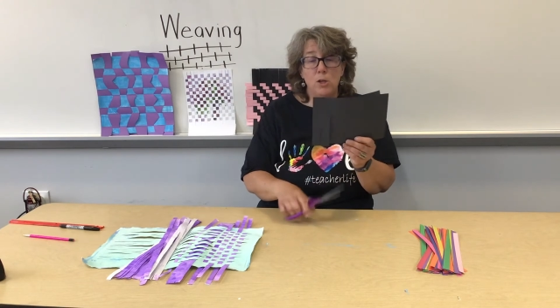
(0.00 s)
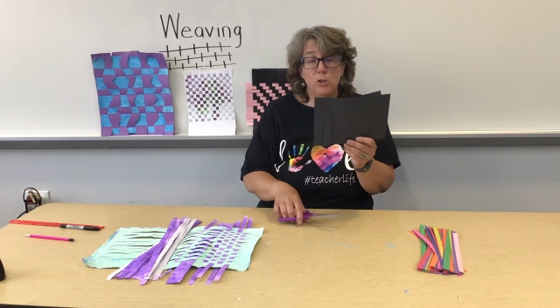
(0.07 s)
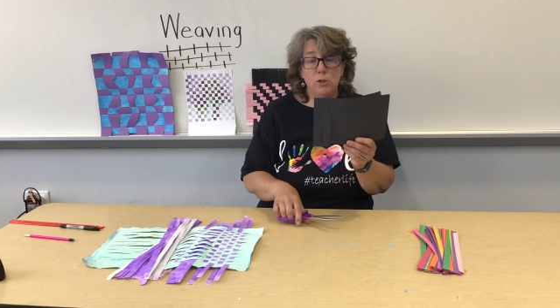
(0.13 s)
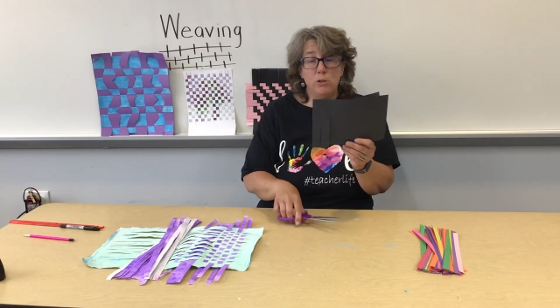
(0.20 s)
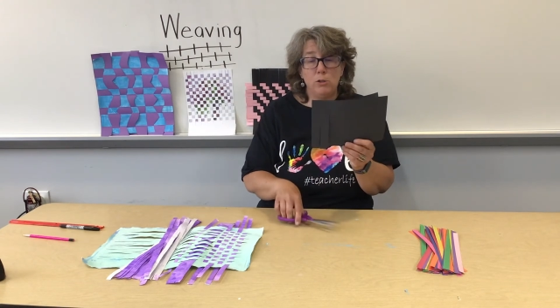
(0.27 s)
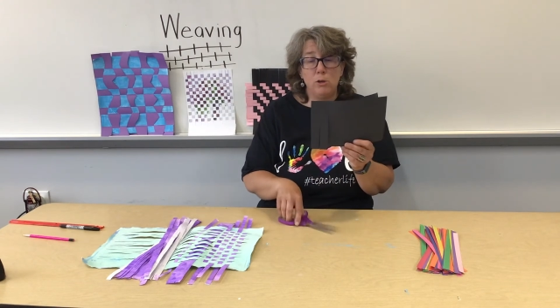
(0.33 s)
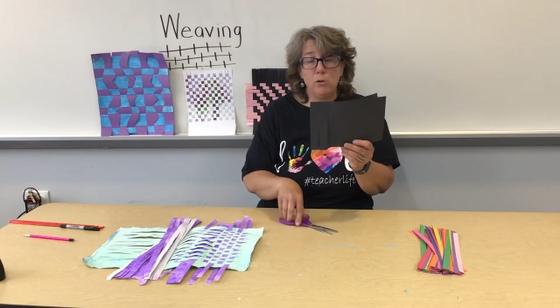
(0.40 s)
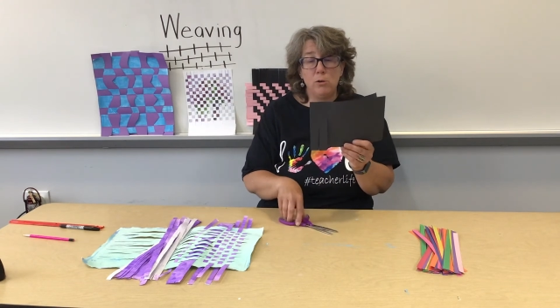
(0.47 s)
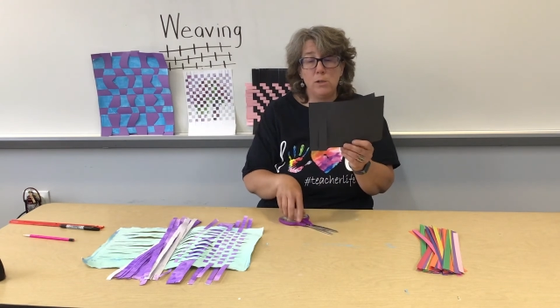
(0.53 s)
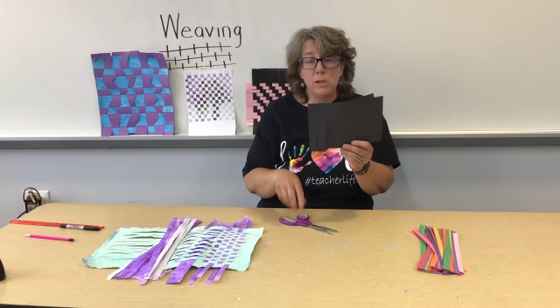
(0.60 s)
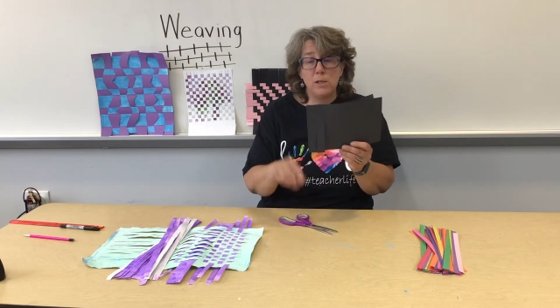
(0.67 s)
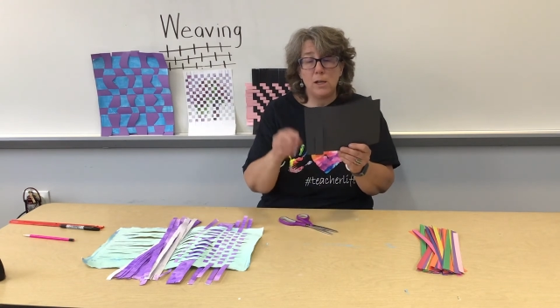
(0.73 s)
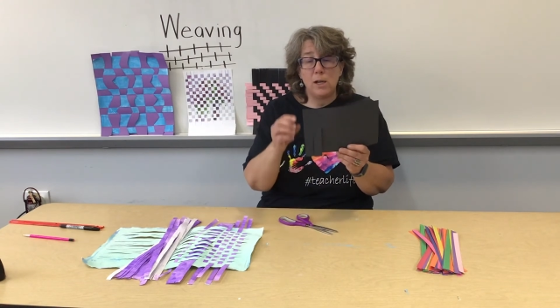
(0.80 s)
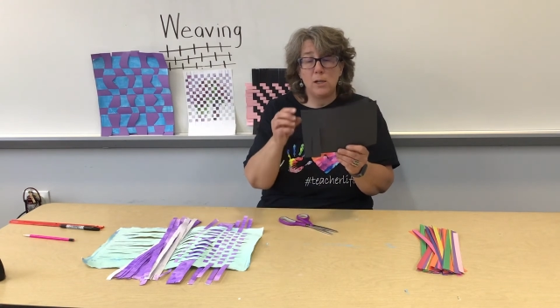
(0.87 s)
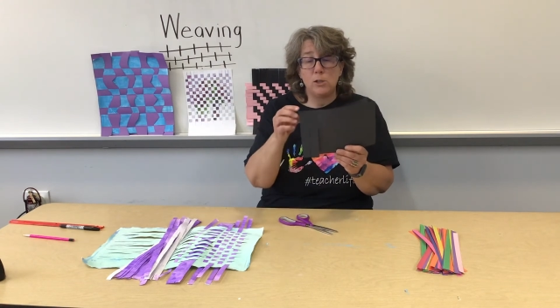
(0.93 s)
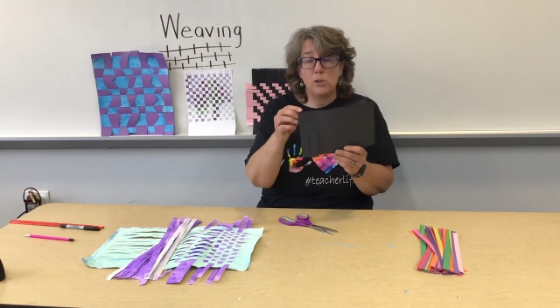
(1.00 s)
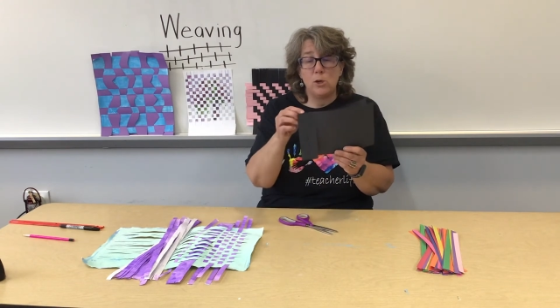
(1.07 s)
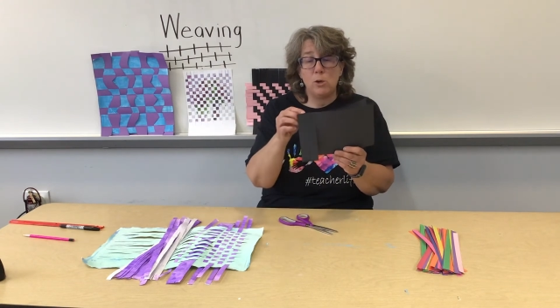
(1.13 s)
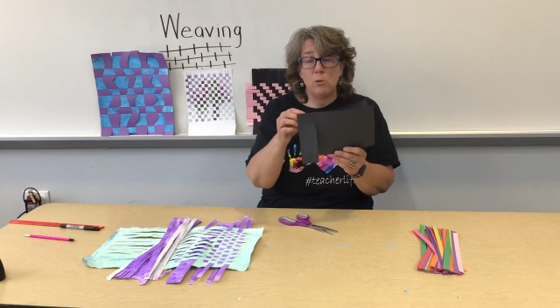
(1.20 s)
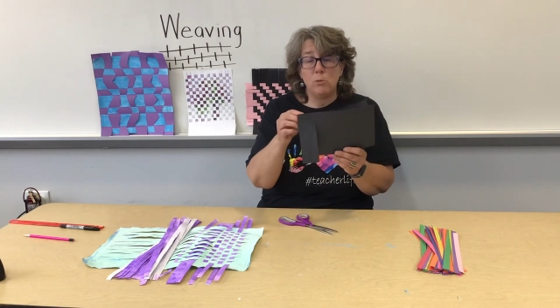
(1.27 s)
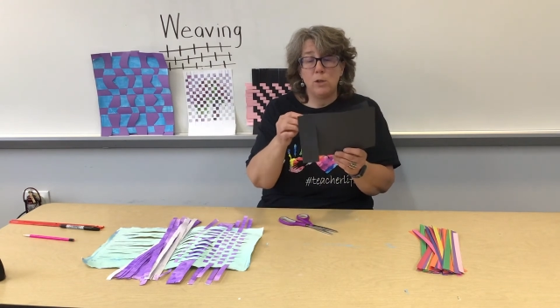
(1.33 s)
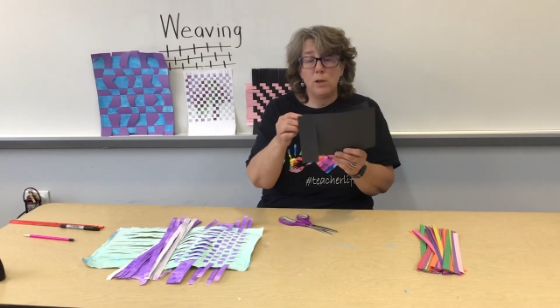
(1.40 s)
Do you notice that I
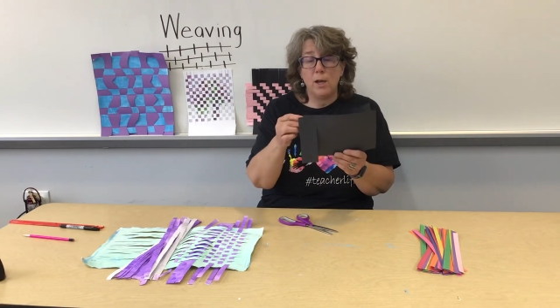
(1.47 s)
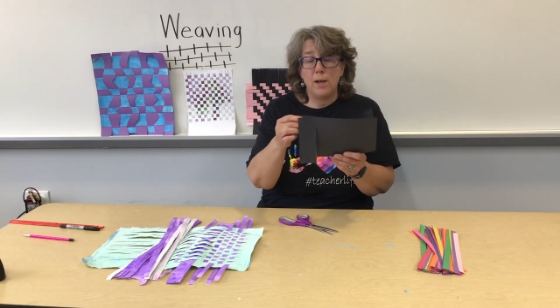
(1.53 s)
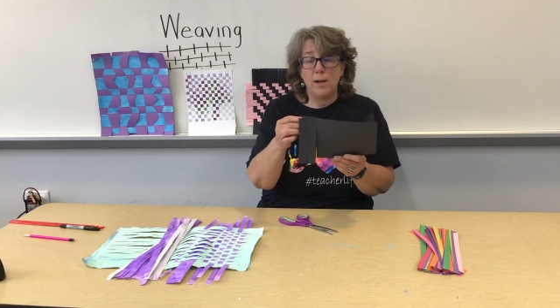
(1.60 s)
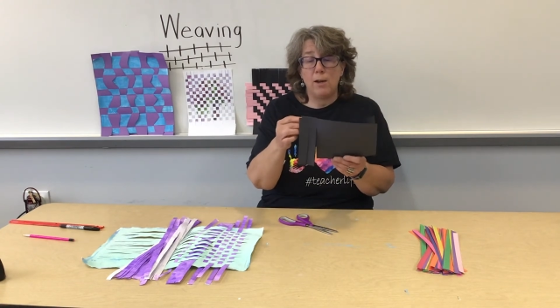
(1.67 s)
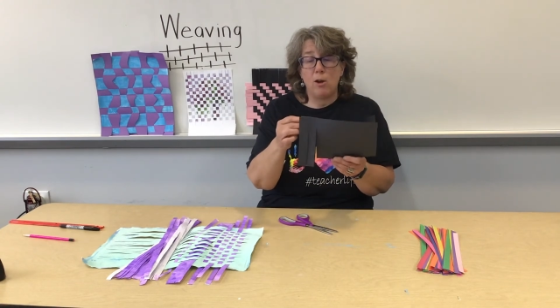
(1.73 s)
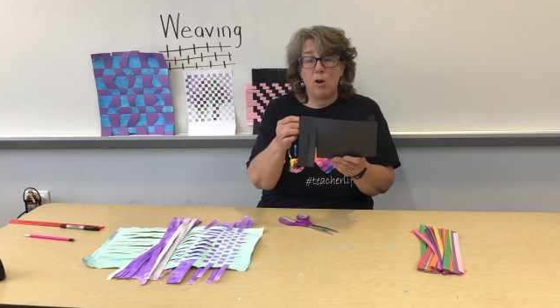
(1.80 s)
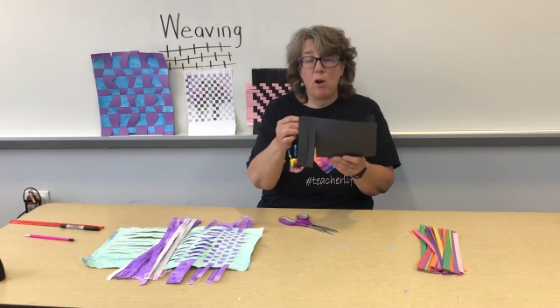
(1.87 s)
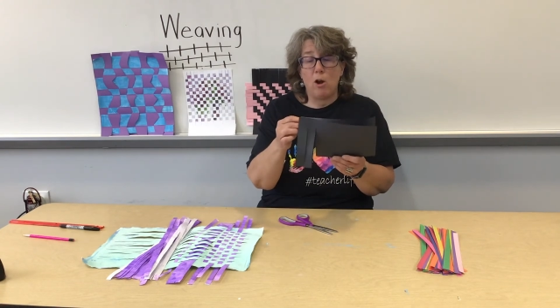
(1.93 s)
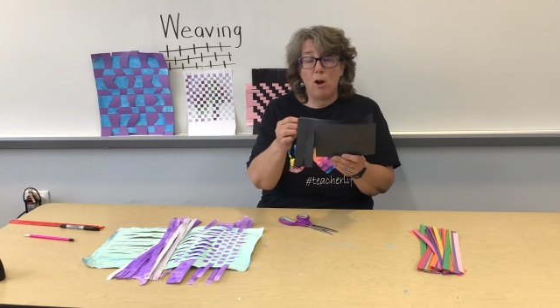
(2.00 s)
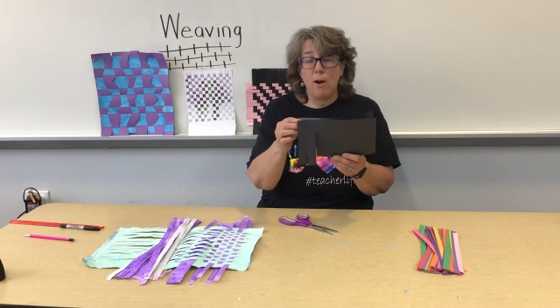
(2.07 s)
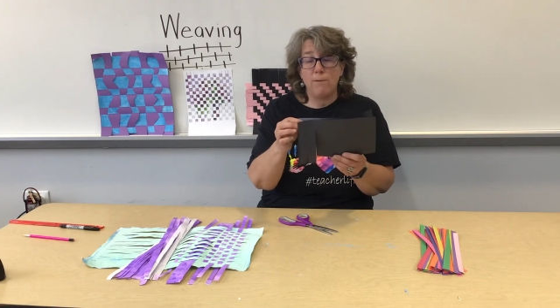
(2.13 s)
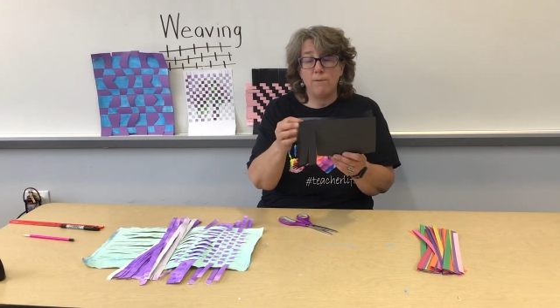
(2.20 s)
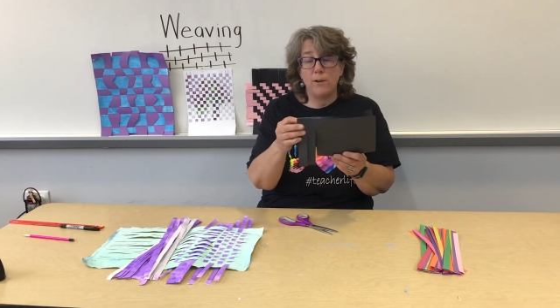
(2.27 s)
don't cut it off?